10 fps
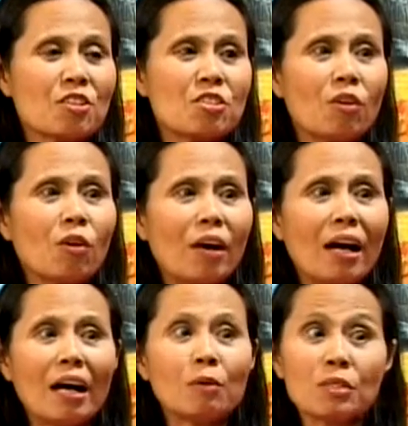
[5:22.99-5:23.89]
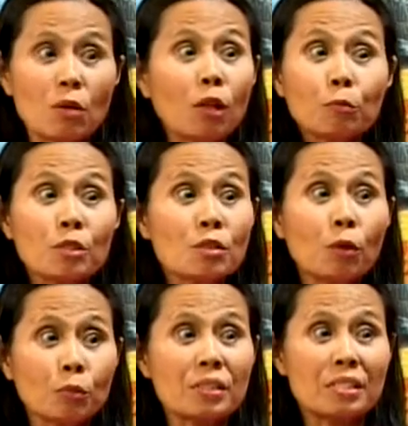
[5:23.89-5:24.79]
So I was almost
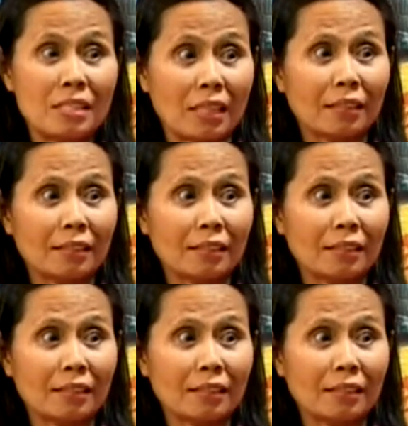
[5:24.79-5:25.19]
always sick.